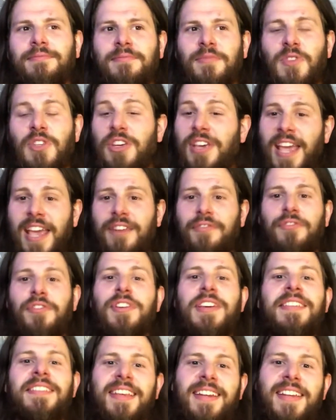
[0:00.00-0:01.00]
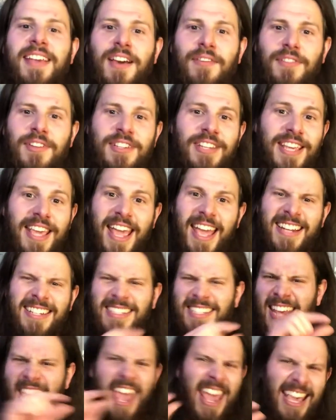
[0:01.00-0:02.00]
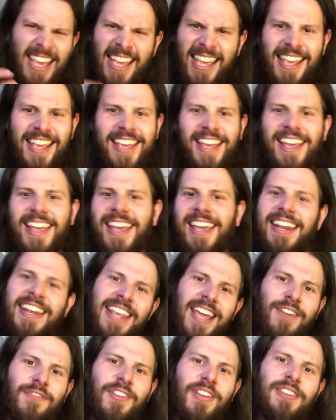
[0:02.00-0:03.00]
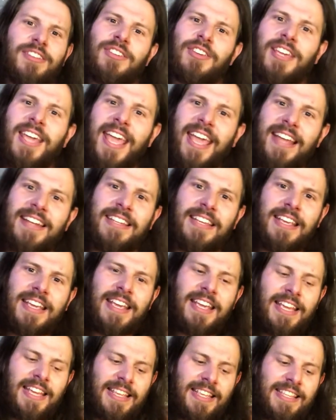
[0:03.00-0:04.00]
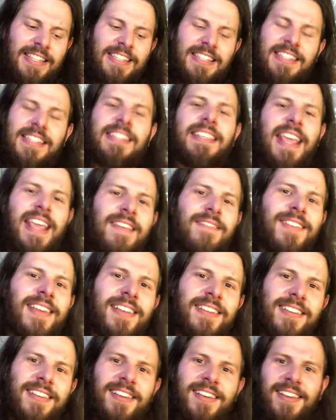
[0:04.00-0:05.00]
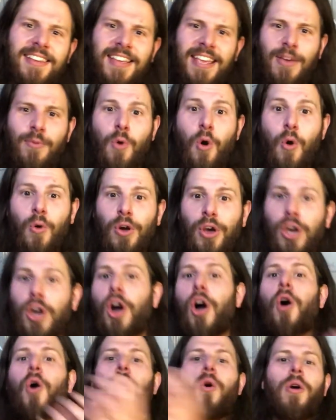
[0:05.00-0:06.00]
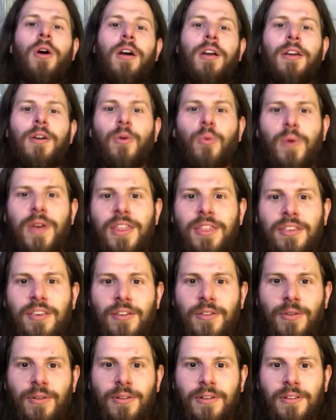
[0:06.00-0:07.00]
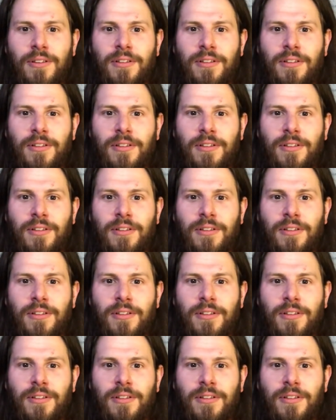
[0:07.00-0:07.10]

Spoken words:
You can't freeze any of it. You can't take any of it. You can't save it. It won't go with you.